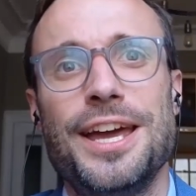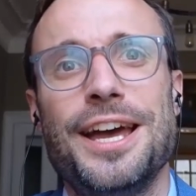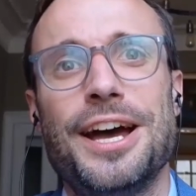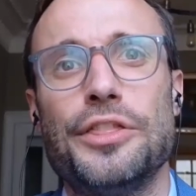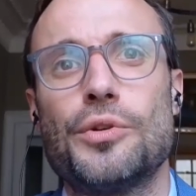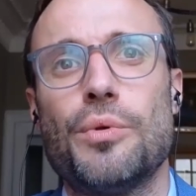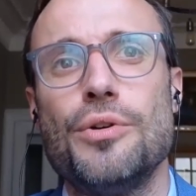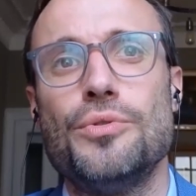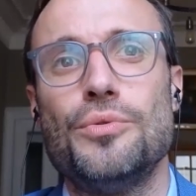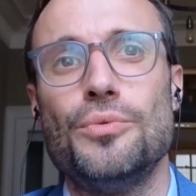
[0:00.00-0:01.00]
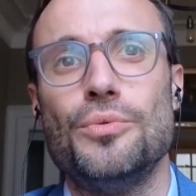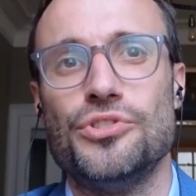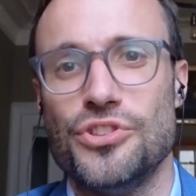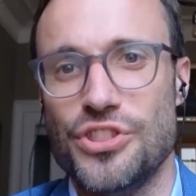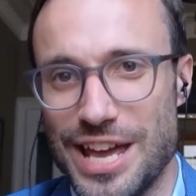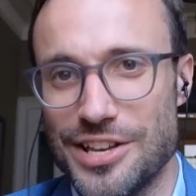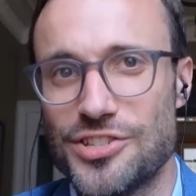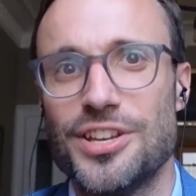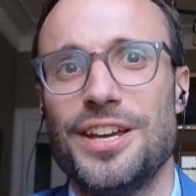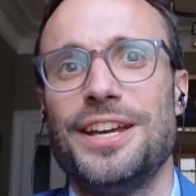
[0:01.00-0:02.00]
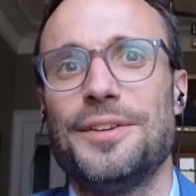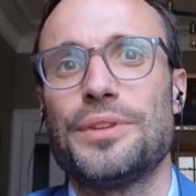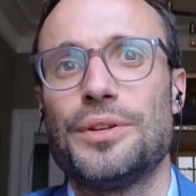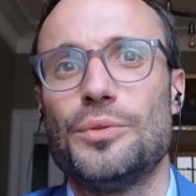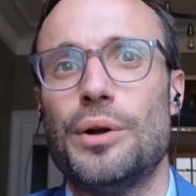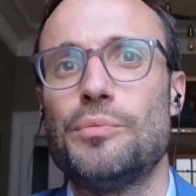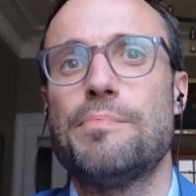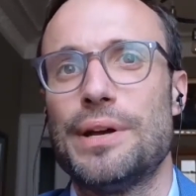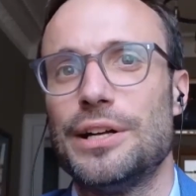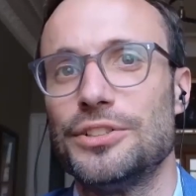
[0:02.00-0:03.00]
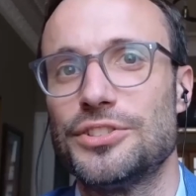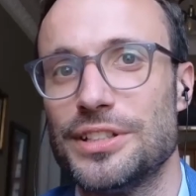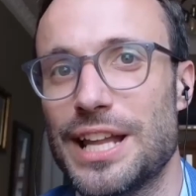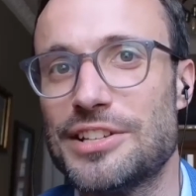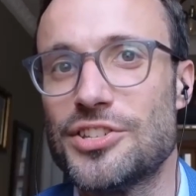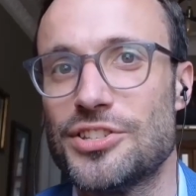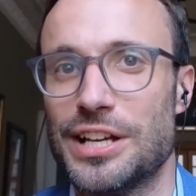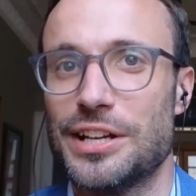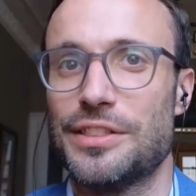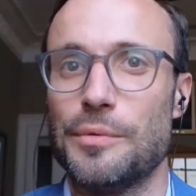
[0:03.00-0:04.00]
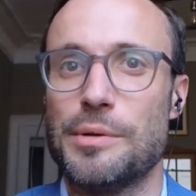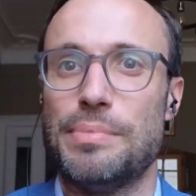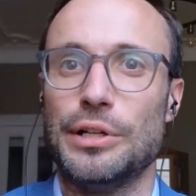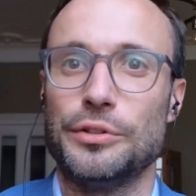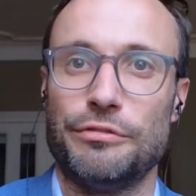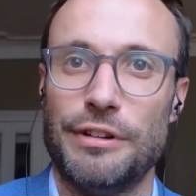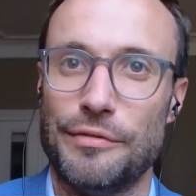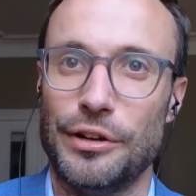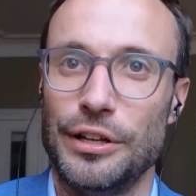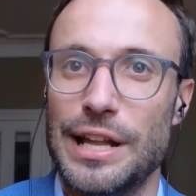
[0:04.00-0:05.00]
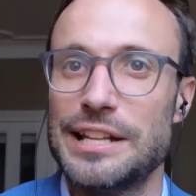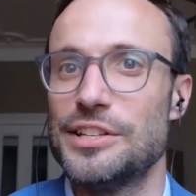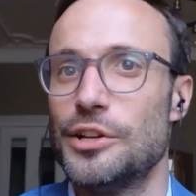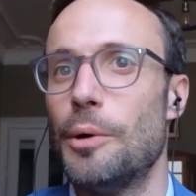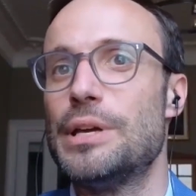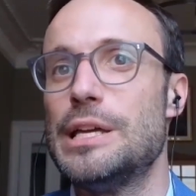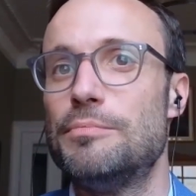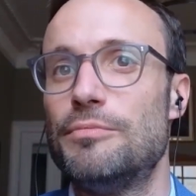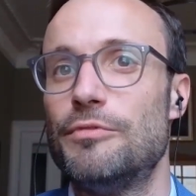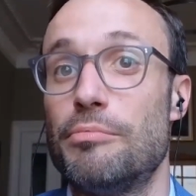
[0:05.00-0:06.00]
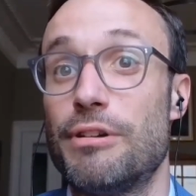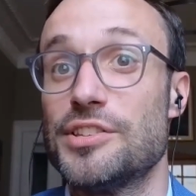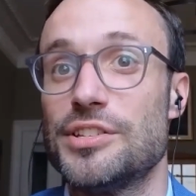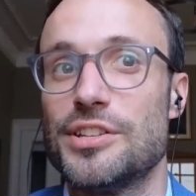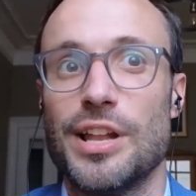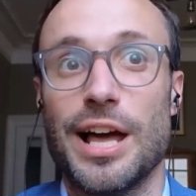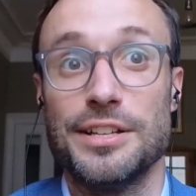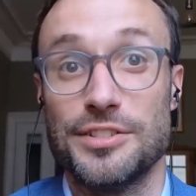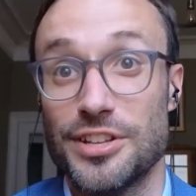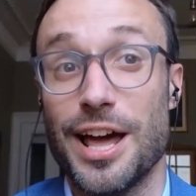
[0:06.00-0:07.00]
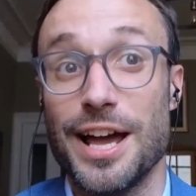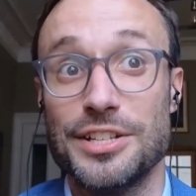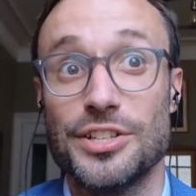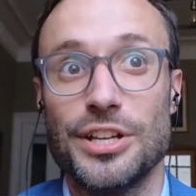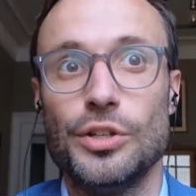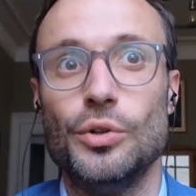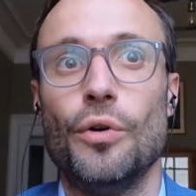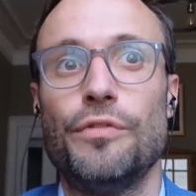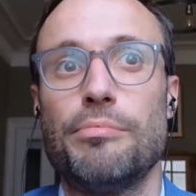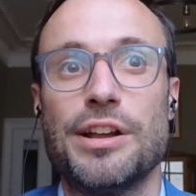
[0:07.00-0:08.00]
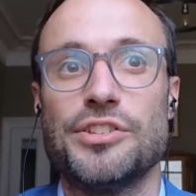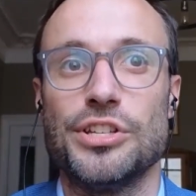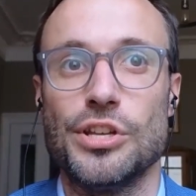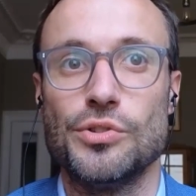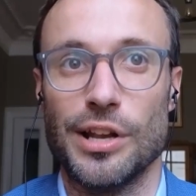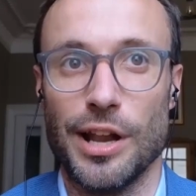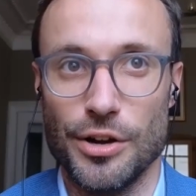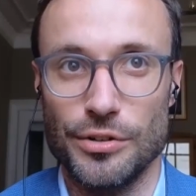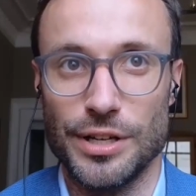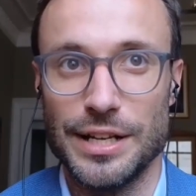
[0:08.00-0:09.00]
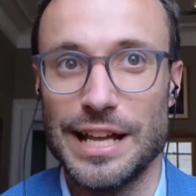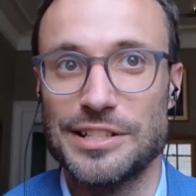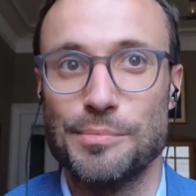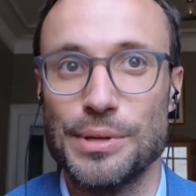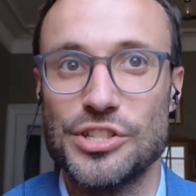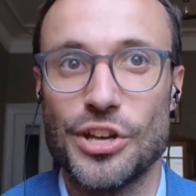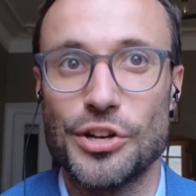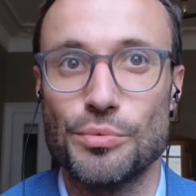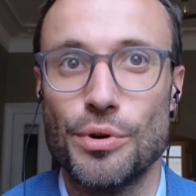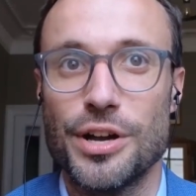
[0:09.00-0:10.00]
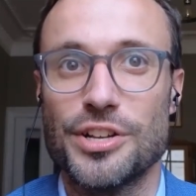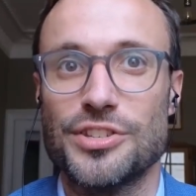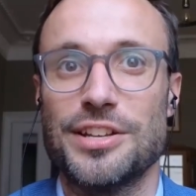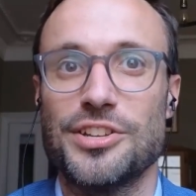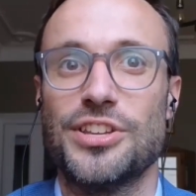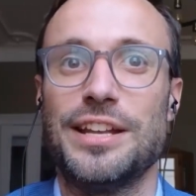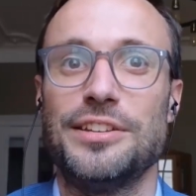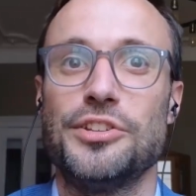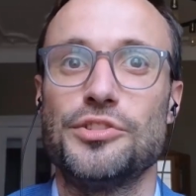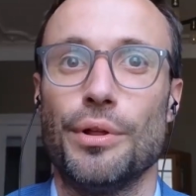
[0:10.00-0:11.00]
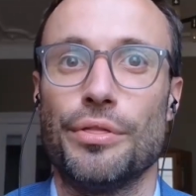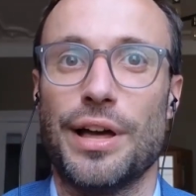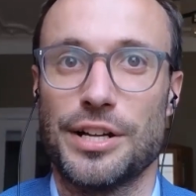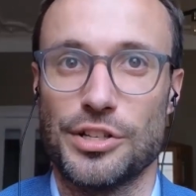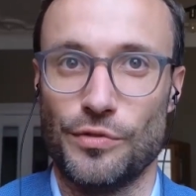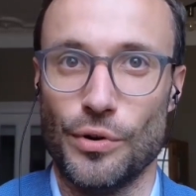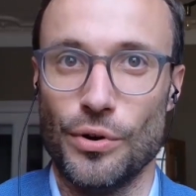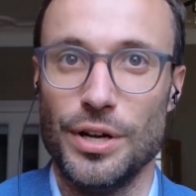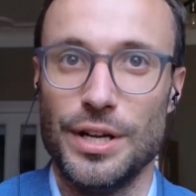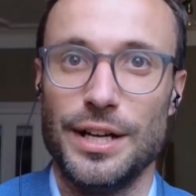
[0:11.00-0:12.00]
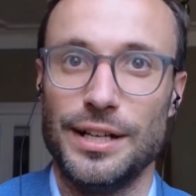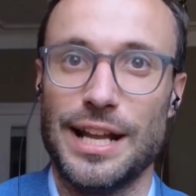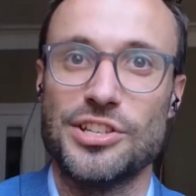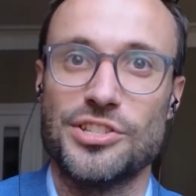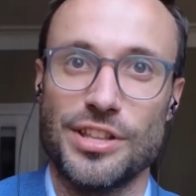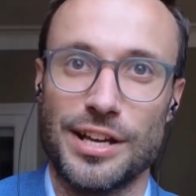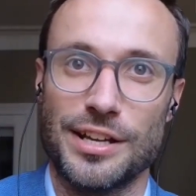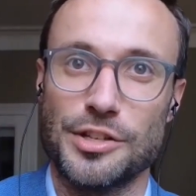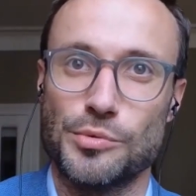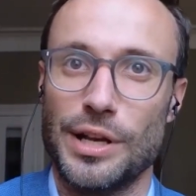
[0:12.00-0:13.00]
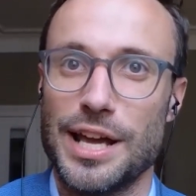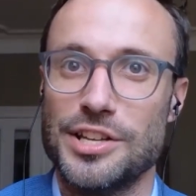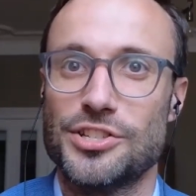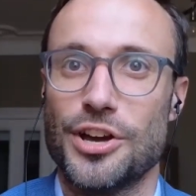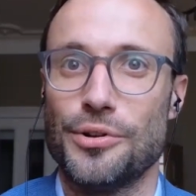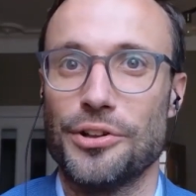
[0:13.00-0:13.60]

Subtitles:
And the quote was this: "When we build, let us think that we build forever. Let it not be for present delight, nor for present use alone. Let it be such work as our descendants will thank us for. And let us think, as we lay stone on